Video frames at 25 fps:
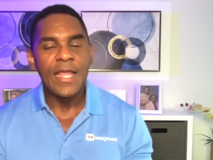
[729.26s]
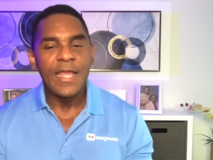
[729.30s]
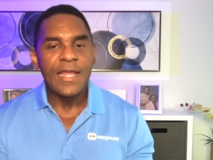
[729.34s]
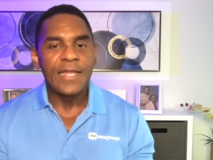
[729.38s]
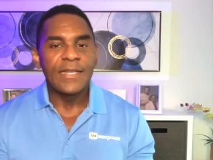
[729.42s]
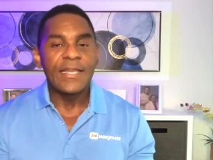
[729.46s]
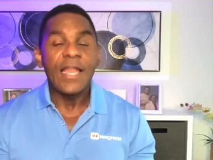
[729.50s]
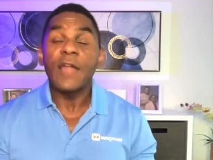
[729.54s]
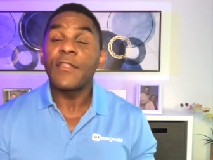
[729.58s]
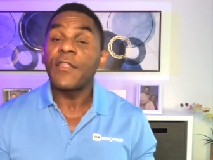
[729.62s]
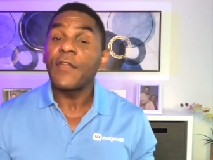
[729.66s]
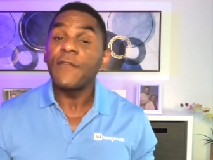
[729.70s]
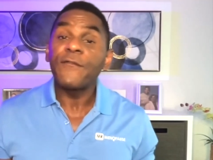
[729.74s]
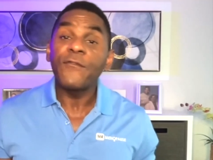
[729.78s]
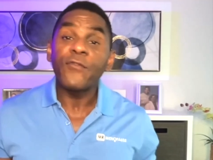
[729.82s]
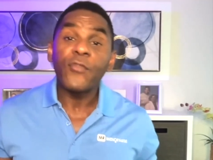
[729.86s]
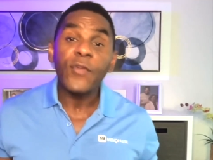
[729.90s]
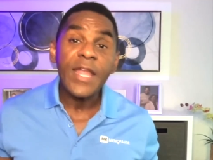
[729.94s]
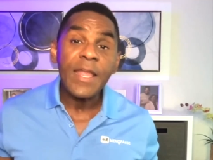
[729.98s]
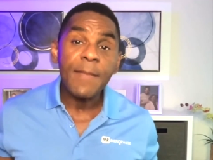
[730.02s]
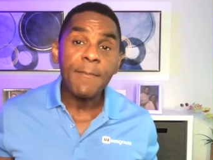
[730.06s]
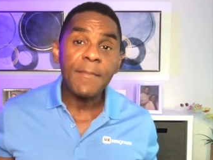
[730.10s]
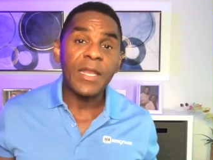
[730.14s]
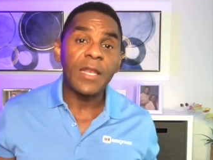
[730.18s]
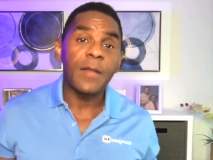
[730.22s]
Now, the
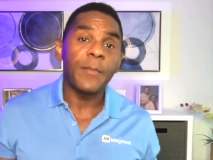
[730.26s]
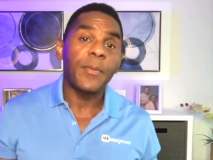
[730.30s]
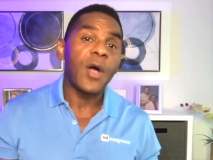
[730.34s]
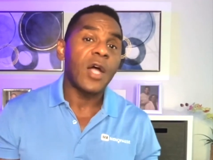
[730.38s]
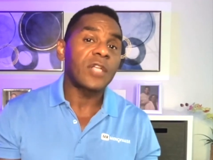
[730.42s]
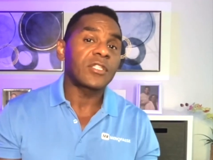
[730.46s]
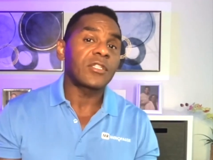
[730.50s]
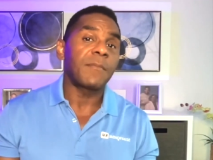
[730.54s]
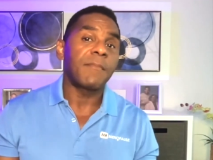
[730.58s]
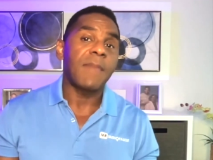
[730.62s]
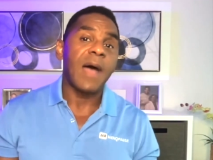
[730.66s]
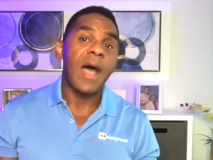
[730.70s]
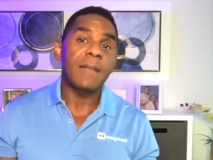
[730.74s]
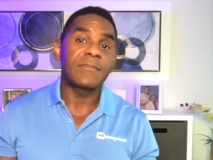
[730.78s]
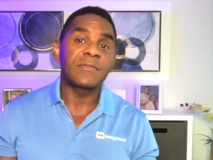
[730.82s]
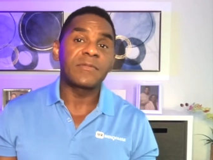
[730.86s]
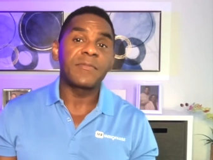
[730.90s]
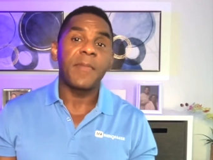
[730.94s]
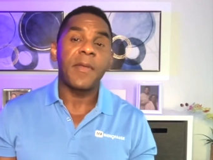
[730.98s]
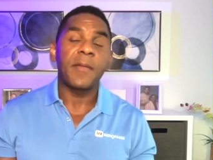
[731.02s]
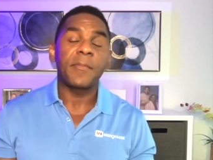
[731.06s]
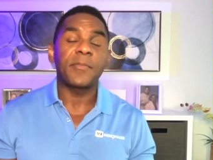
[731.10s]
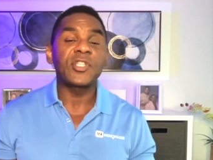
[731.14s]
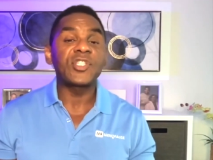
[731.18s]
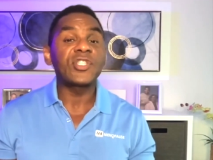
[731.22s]
free Menopausal Moms
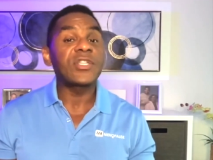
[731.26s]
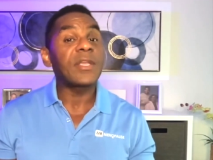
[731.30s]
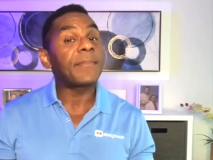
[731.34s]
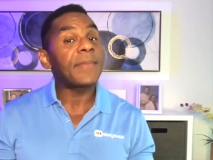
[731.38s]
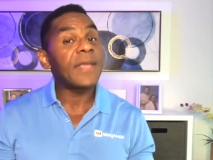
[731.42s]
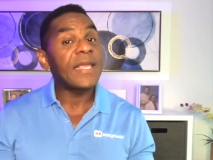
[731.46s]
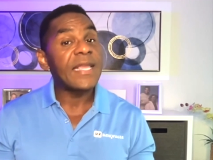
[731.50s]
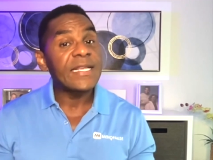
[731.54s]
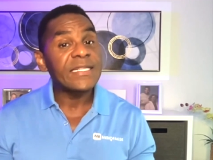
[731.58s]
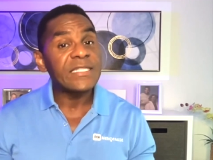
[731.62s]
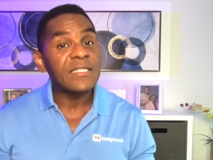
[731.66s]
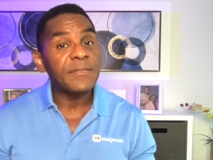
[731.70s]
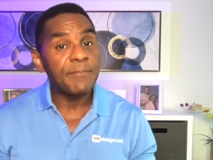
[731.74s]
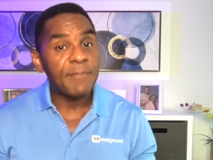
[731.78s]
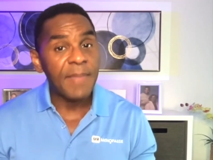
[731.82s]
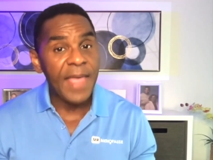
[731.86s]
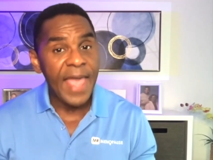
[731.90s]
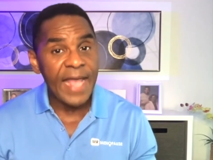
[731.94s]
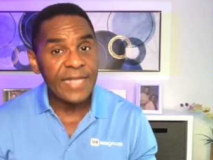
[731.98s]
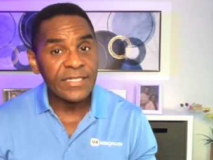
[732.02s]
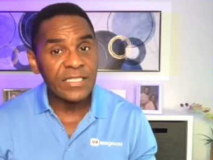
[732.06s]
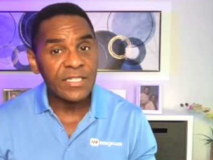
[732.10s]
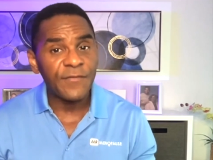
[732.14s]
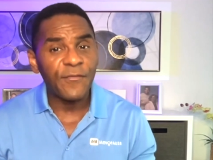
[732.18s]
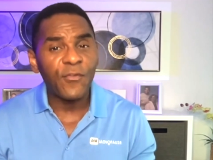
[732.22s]
membership is
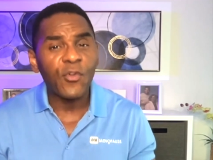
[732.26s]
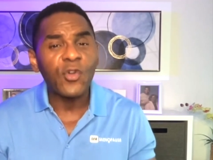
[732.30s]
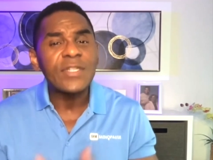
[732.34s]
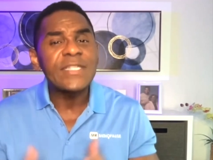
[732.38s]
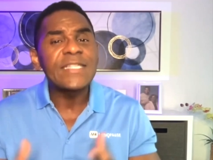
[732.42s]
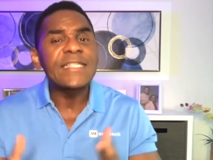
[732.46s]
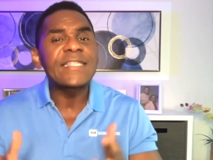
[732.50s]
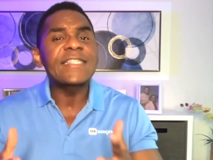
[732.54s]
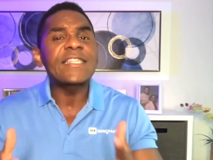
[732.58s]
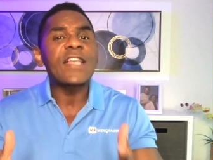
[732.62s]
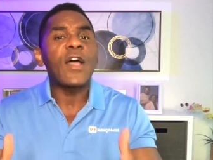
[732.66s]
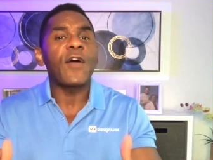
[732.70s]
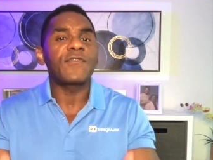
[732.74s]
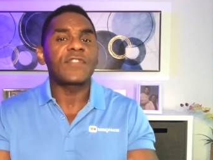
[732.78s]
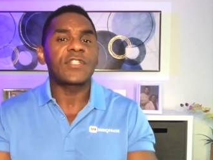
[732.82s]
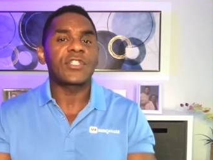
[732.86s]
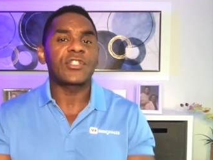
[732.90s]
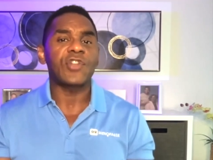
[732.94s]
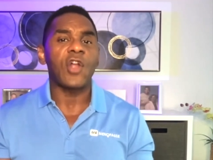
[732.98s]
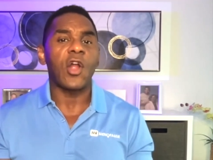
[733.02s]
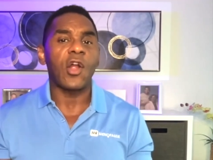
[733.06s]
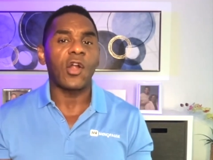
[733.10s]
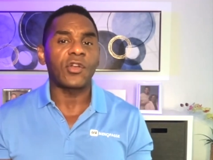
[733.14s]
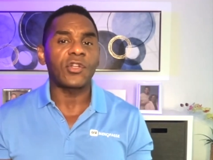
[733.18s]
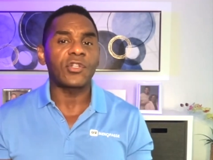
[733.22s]
best for
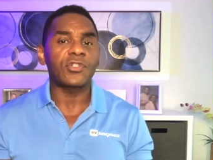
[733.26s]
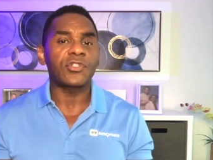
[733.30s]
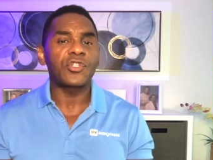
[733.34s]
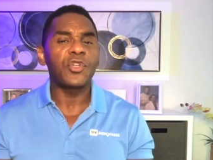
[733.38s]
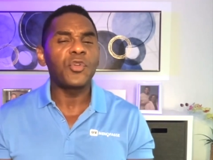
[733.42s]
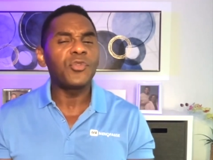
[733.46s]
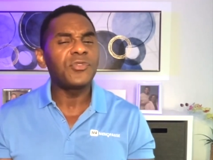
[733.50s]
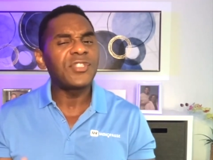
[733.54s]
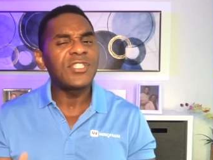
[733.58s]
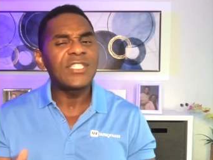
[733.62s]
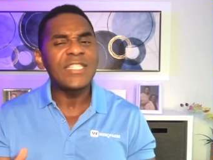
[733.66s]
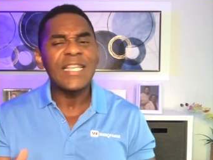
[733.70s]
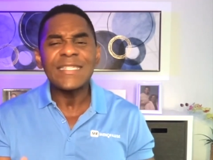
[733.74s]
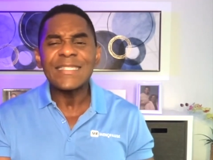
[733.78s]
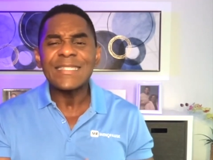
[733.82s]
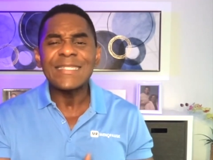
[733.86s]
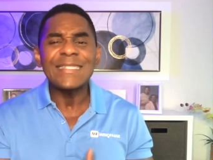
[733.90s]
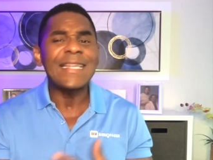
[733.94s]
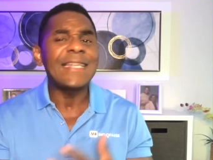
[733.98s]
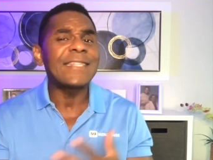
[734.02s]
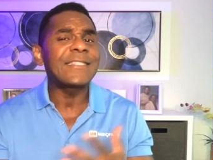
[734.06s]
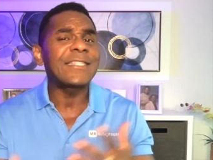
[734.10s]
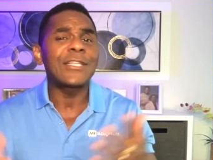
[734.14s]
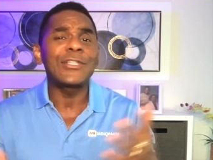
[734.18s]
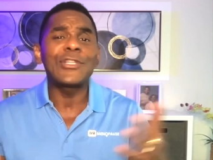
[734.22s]
self-starters who just
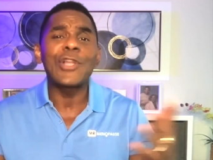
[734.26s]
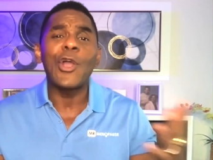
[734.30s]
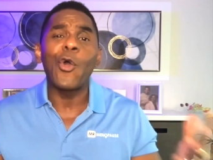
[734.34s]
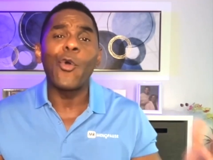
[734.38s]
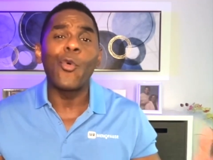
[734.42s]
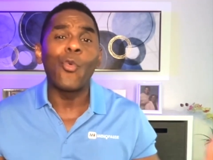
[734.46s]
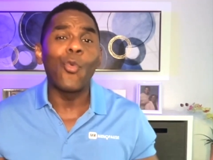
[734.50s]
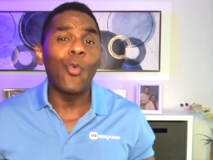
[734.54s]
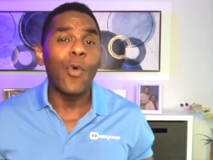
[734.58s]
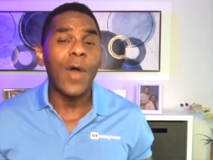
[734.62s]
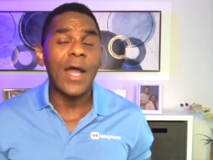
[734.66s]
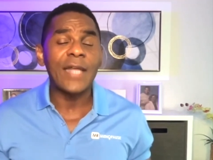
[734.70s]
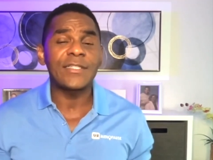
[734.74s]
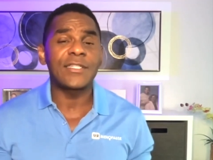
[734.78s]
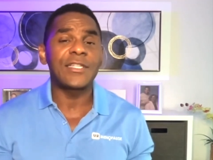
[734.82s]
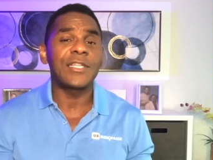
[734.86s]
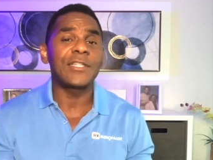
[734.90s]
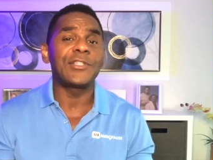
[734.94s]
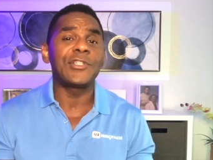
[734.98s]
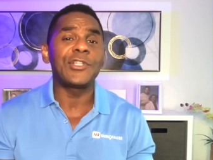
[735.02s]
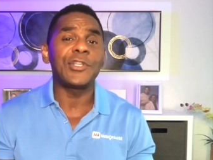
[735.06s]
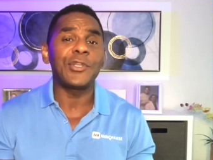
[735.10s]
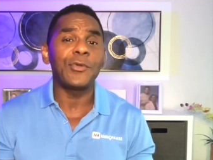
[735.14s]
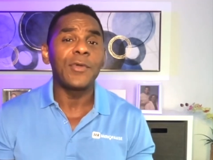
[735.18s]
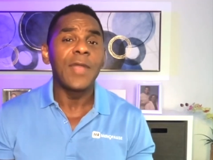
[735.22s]
need to know what to
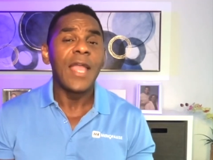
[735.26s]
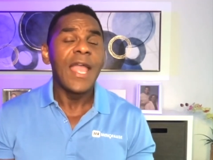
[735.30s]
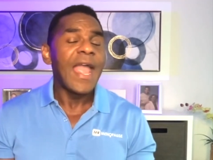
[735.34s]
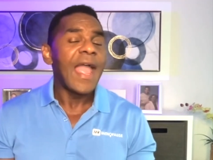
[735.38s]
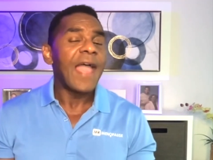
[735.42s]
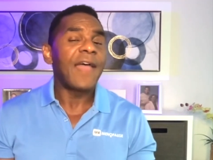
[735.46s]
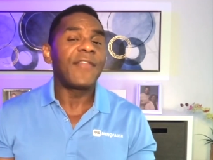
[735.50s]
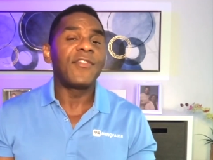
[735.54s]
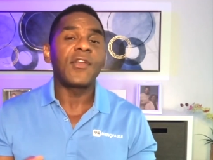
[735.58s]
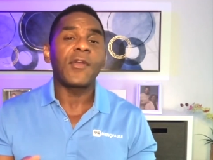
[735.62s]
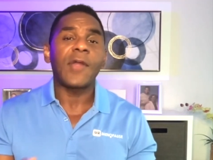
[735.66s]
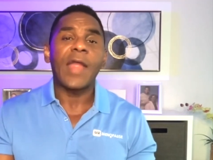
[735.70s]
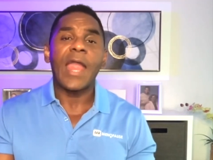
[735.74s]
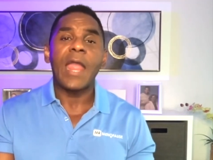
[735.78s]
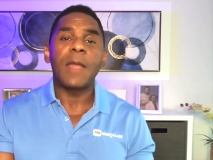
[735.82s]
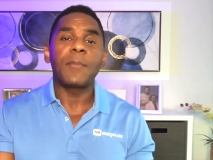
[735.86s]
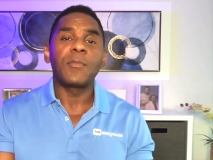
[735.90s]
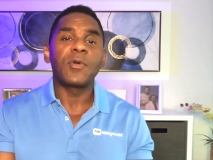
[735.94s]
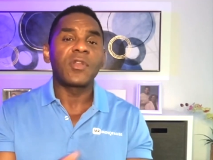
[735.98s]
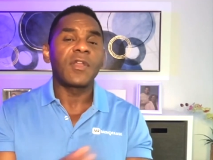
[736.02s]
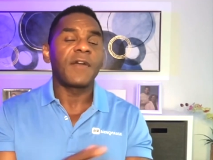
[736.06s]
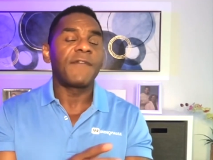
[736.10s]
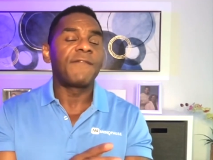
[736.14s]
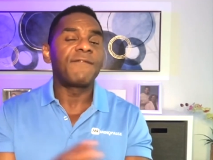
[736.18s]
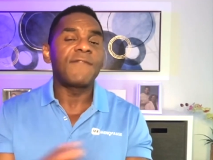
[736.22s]
do, and they're able
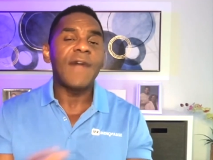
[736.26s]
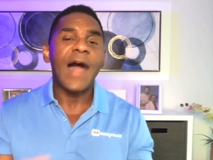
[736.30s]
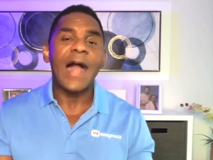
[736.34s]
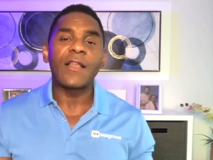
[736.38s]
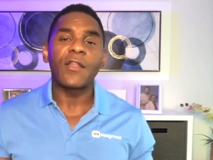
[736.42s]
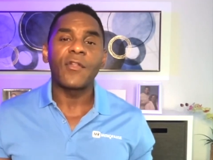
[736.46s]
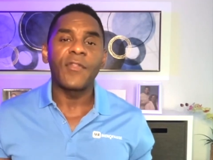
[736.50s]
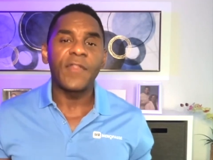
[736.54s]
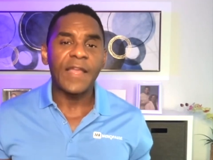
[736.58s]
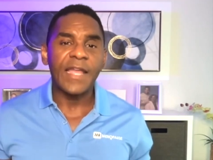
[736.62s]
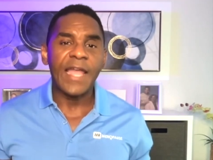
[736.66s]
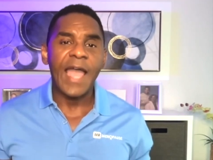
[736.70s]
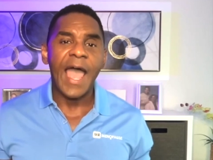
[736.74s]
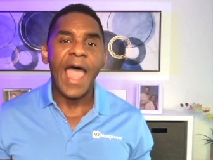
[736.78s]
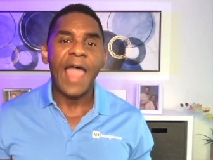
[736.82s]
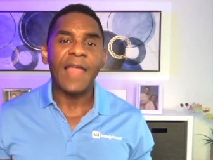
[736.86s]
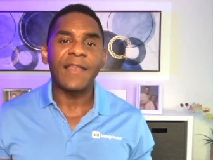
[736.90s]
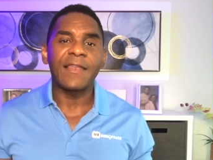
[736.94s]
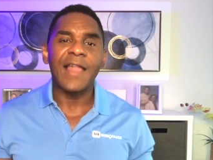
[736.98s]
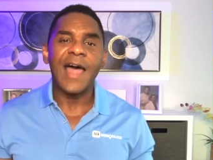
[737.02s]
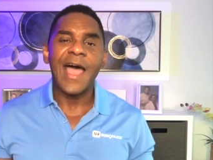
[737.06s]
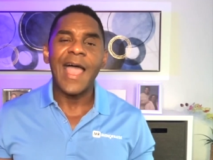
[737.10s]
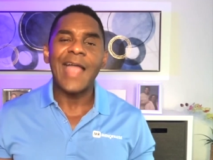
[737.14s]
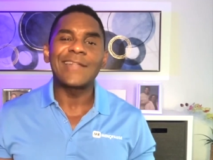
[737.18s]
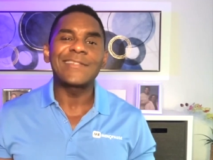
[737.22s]
to follow the
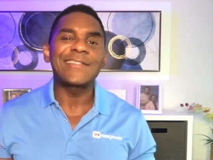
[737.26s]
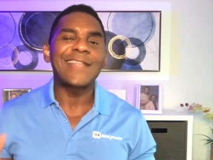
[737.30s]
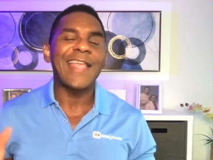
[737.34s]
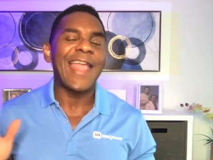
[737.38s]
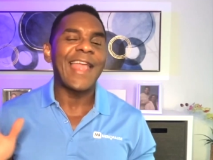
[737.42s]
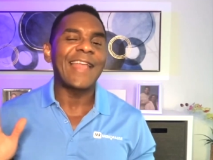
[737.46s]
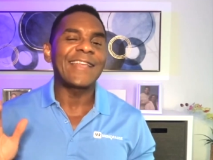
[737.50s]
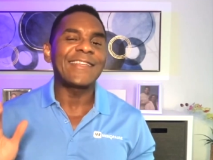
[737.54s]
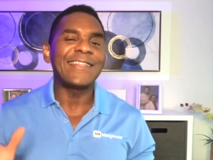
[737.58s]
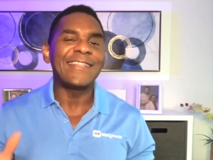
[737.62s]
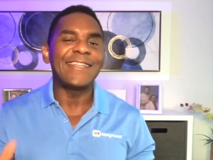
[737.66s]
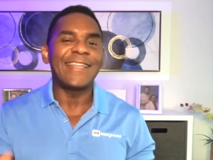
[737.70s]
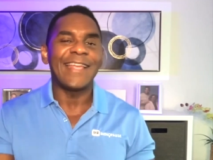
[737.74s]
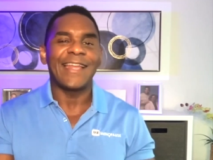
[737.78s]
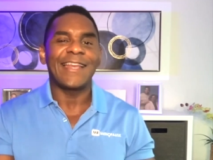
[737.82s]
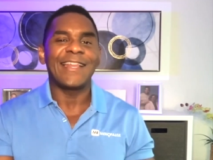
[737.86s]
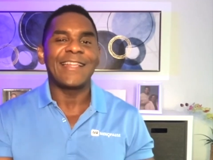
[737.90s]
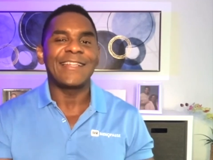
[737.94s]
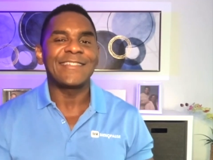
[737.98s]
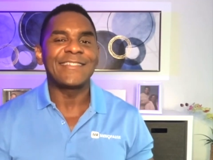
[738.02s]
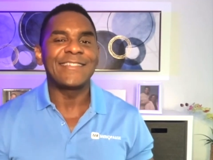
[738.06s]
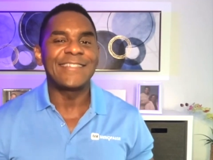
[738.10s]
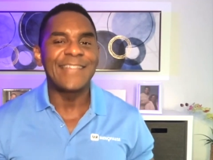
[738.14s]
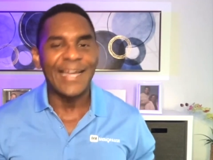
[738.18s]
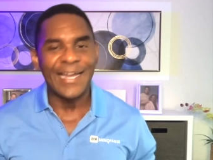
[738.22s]
guidelines and get
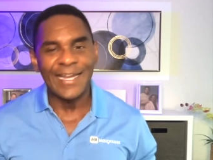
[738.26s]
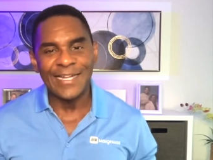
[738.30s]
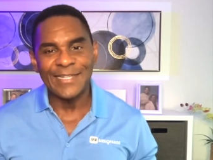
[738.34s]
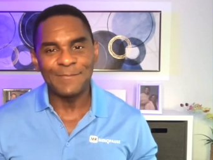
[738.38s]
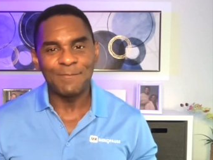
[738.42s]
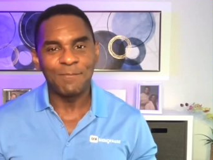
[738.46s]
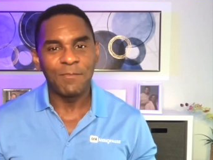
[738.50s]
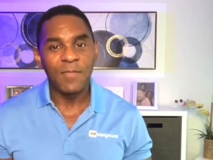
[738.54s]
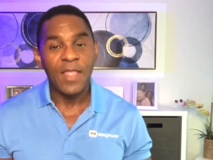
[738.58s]
it done.